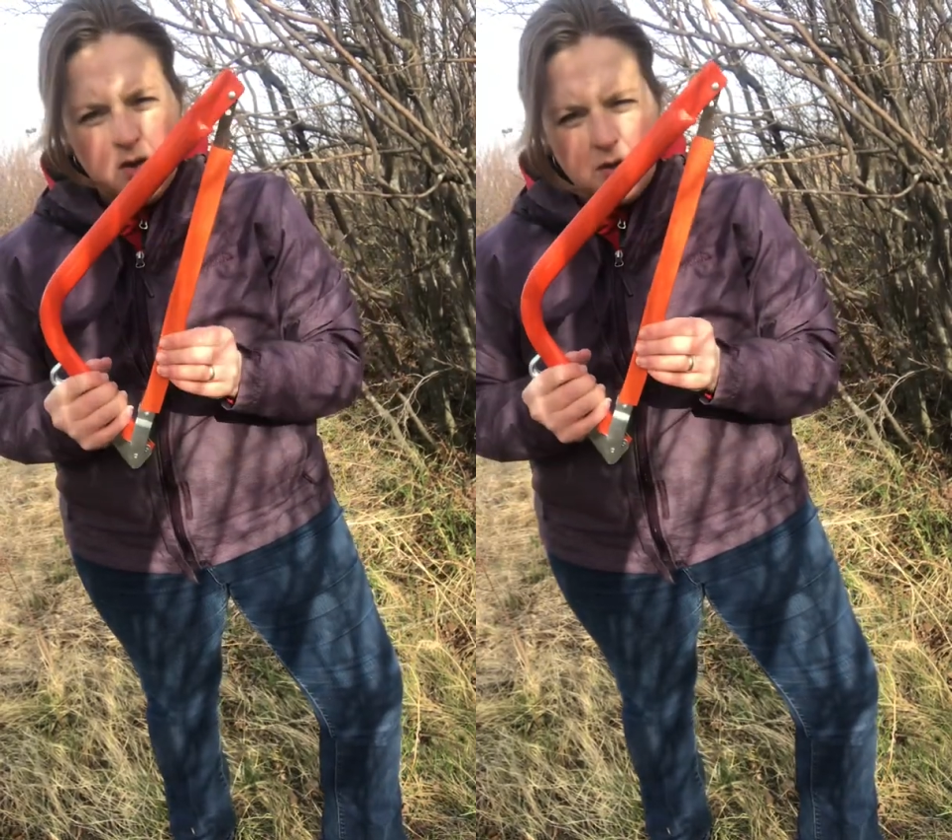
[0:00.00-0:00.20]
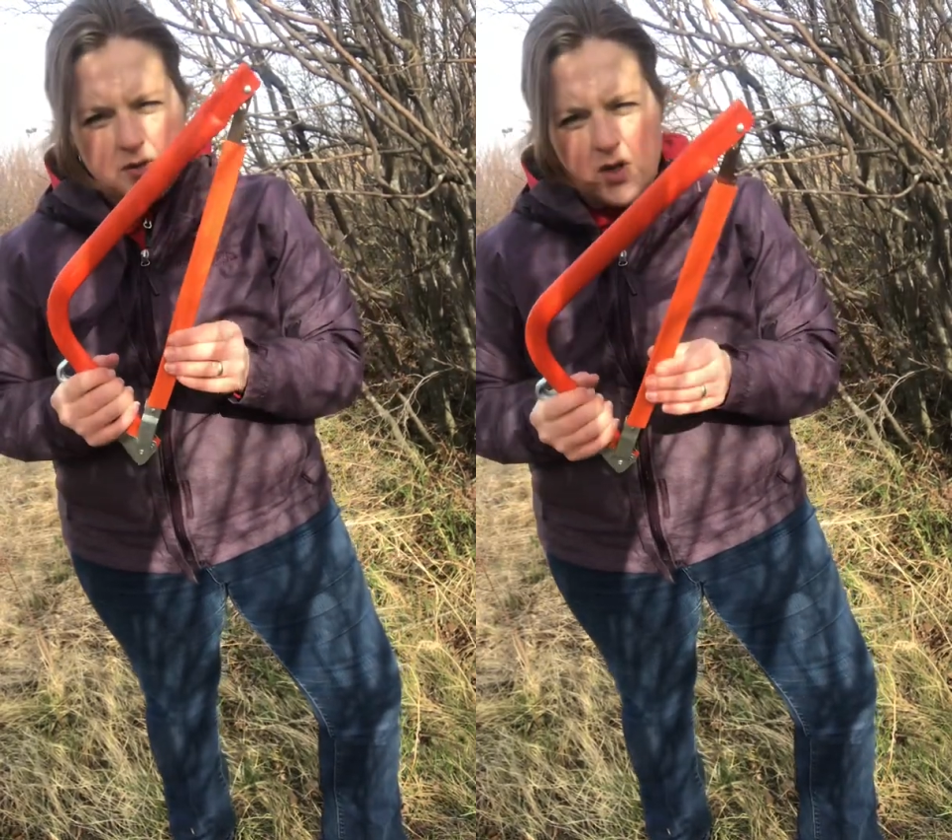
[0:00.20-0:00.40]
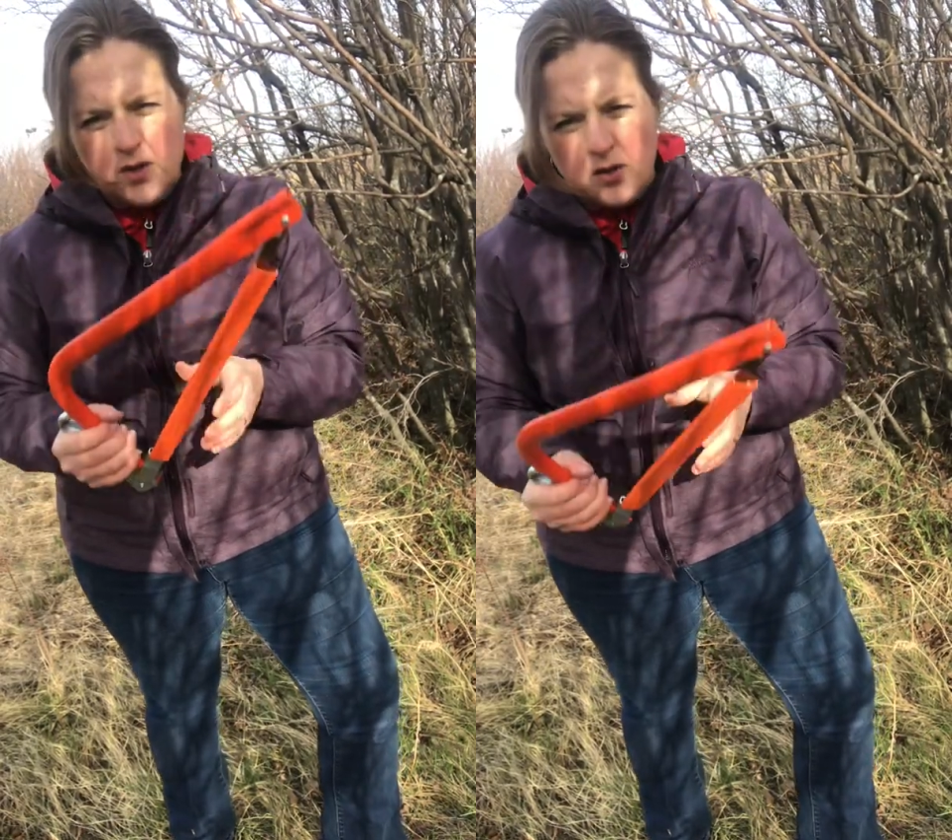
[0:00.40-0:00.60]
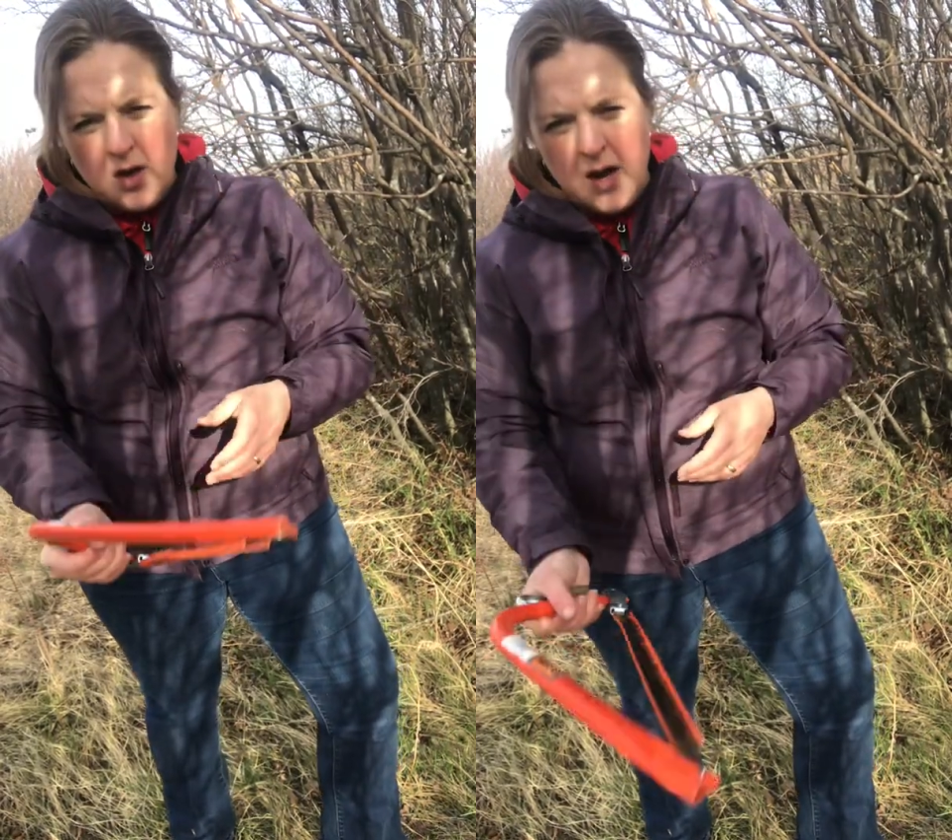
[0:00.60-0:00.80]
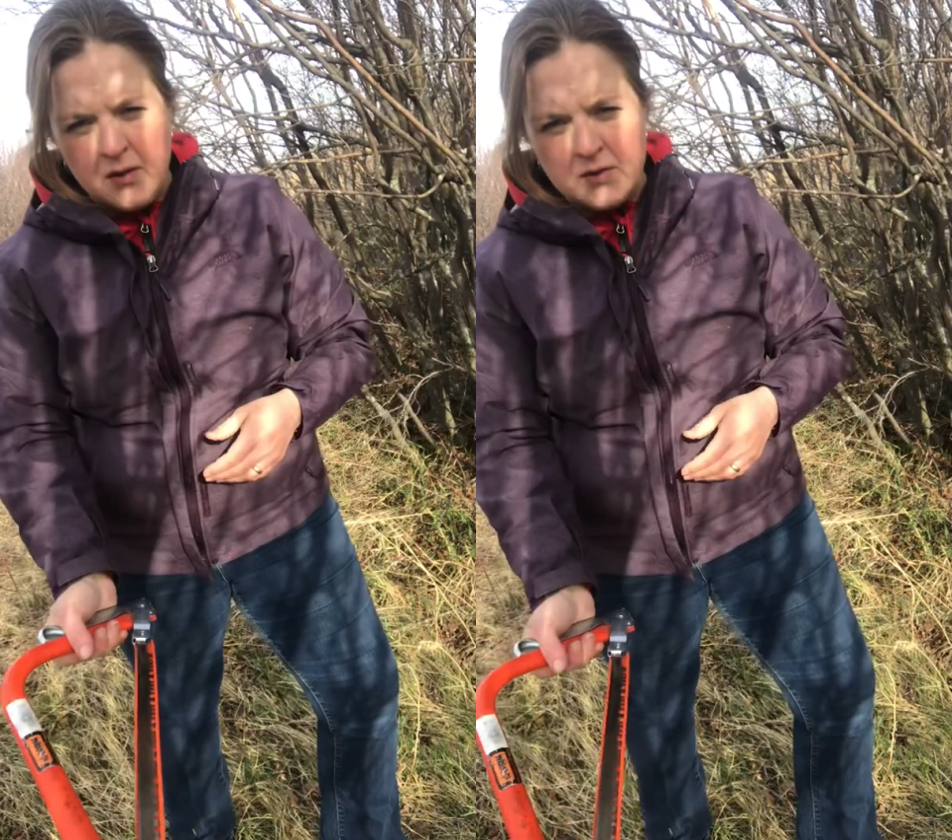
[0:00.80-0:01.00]
goes on the
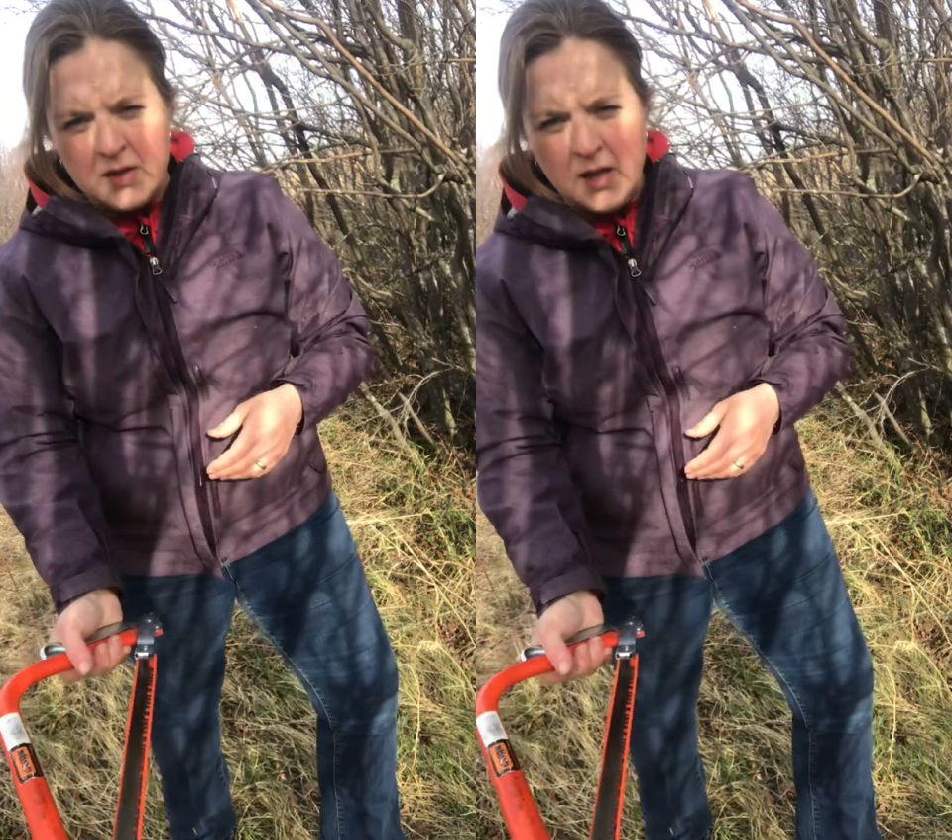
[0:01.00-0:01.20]
ground,